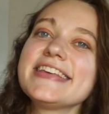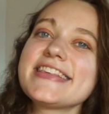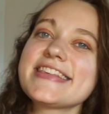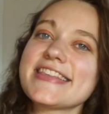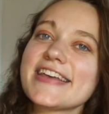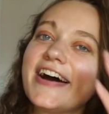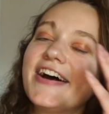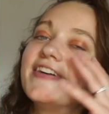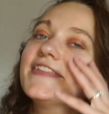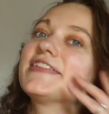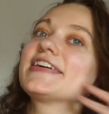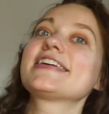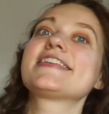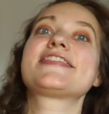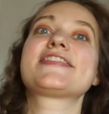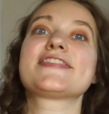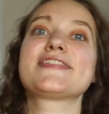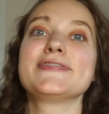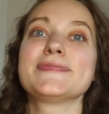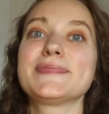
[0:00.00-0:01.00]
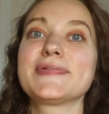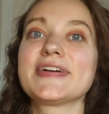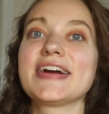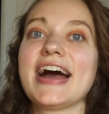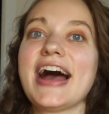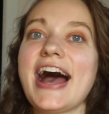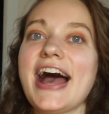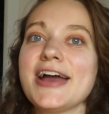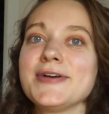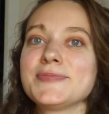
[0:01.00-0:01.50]
So we're super
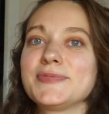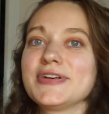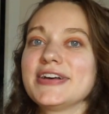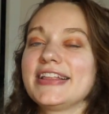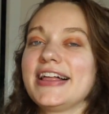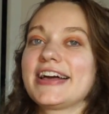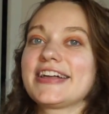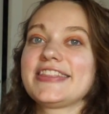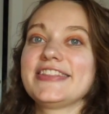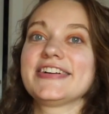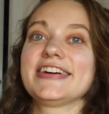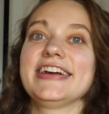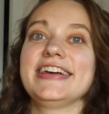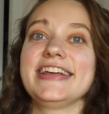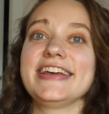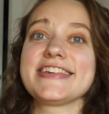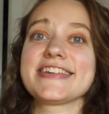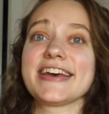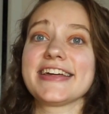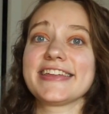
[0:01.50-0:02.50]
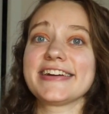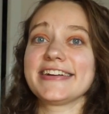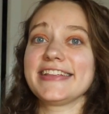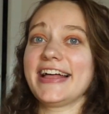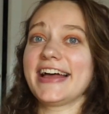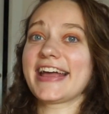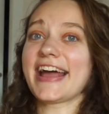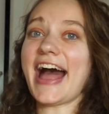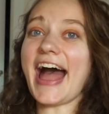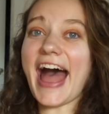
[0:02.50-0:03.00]
hyped. We like look at each other
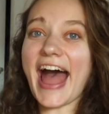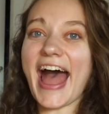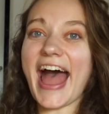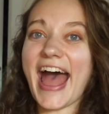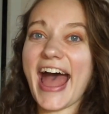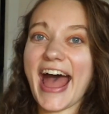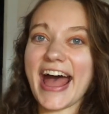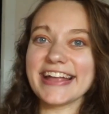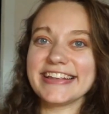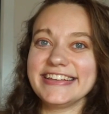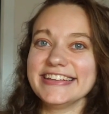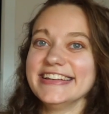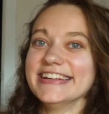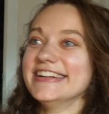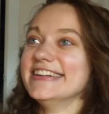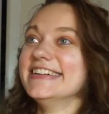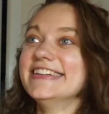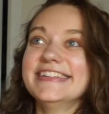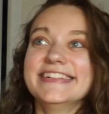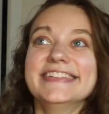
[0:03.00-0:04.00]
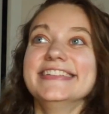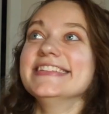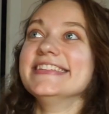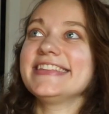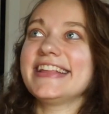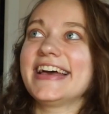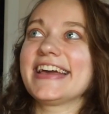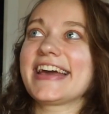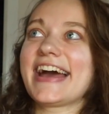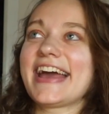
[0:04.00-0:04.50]
like, ah!
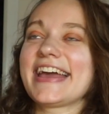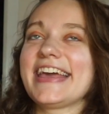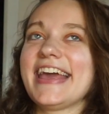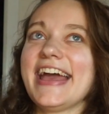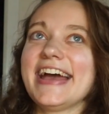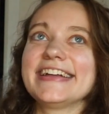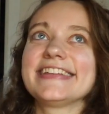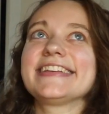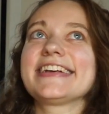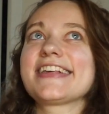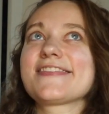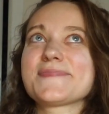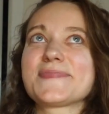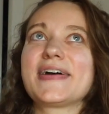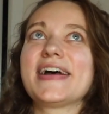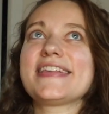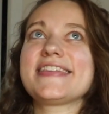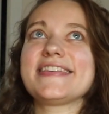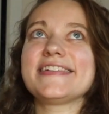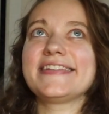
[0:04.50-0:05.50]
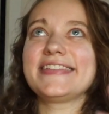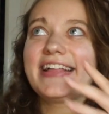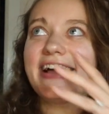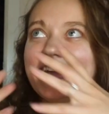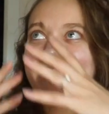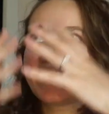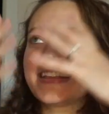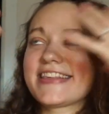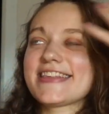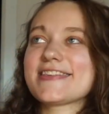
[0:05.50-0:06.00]
Like, I can't express you
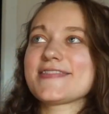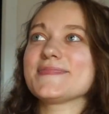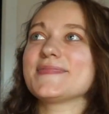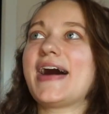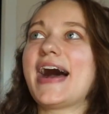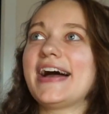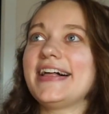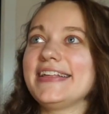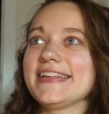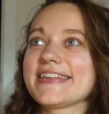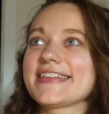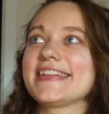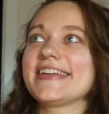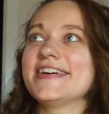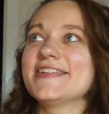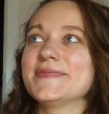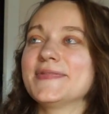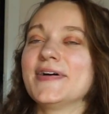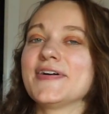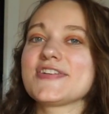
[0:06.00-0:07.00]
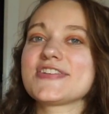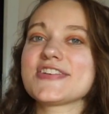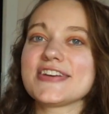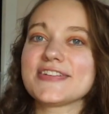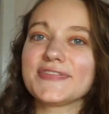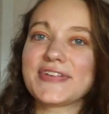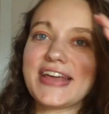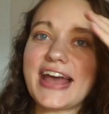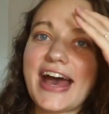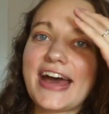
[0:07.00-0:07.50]
like the smiles, the
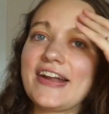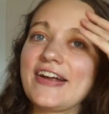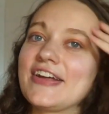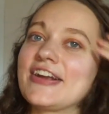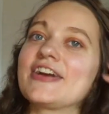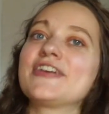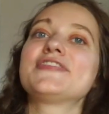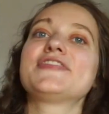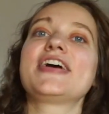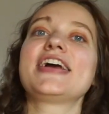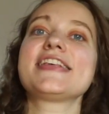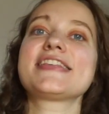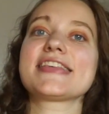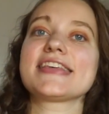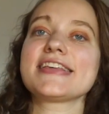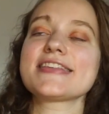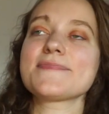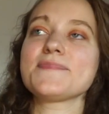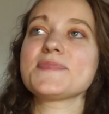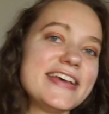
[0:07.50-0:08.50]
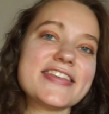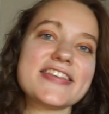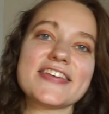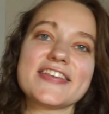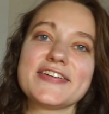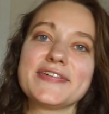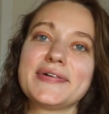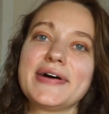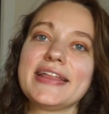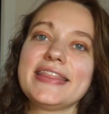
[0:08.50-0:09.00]
emotion we had on our faces. So
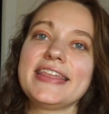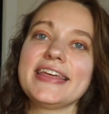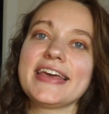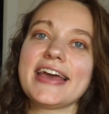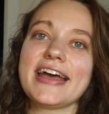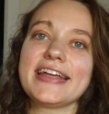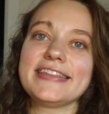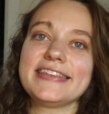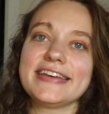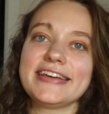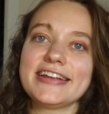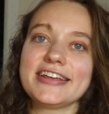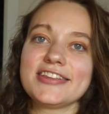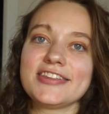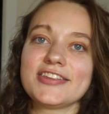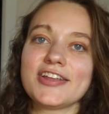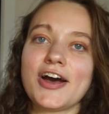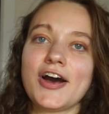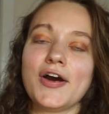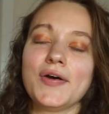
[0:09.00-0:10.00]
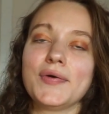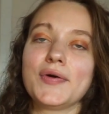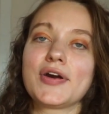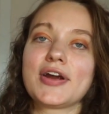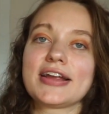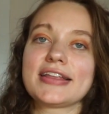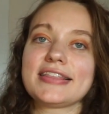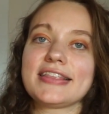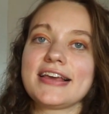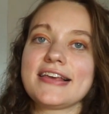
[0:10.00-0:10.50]
the one thing I didn't know, or
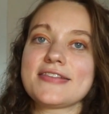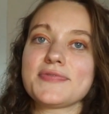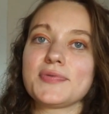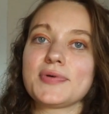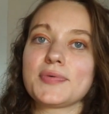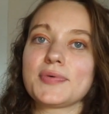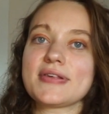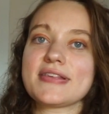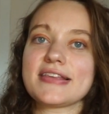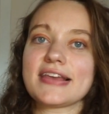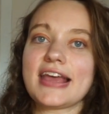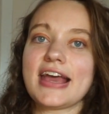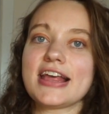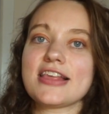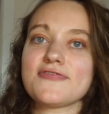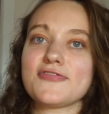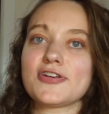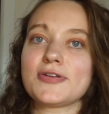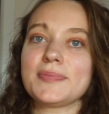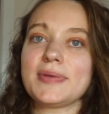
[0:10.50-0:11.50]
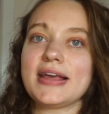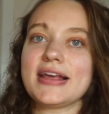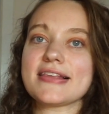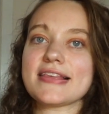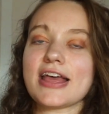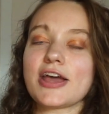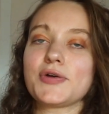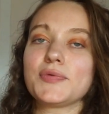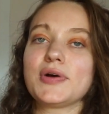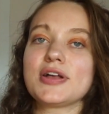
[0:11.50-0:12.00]
at least what was the case for me, is
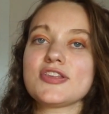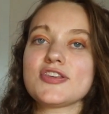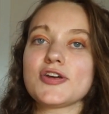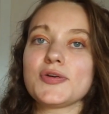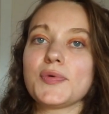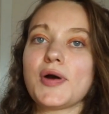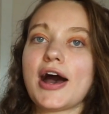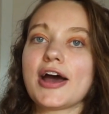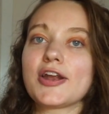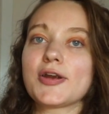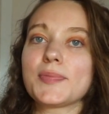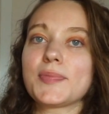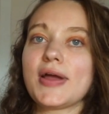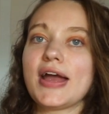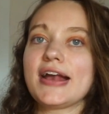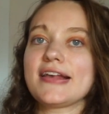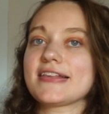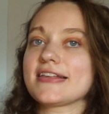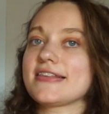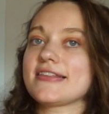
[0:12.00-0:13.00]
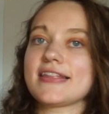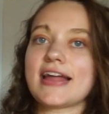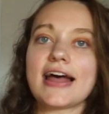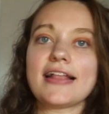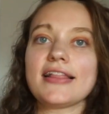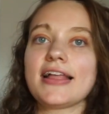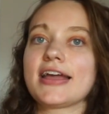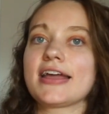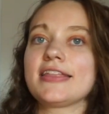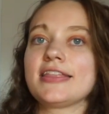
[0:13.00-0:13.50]
like once your water breaks, it's not
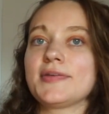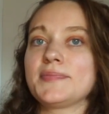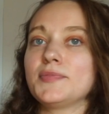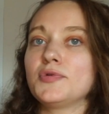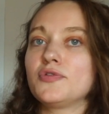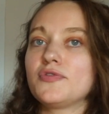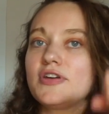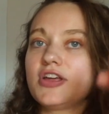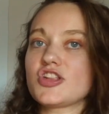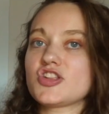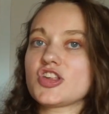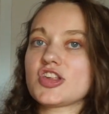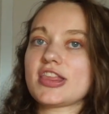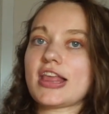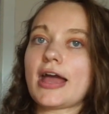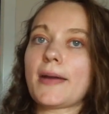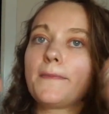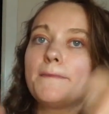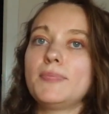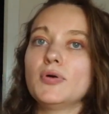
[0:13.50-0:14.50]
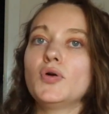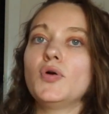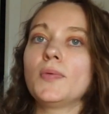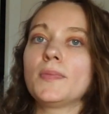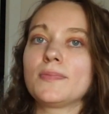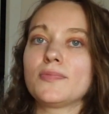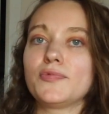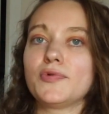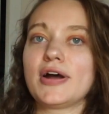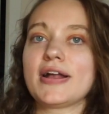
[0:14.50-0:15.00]
like in the movies, just like
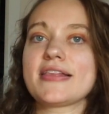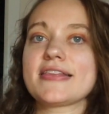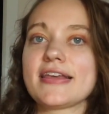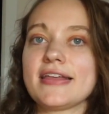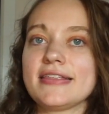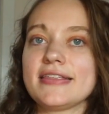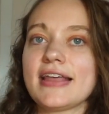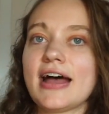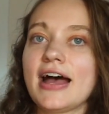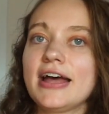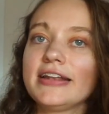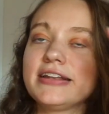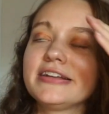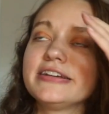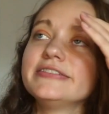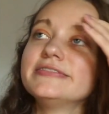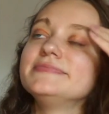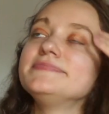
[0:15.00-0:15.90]
boom, once and done.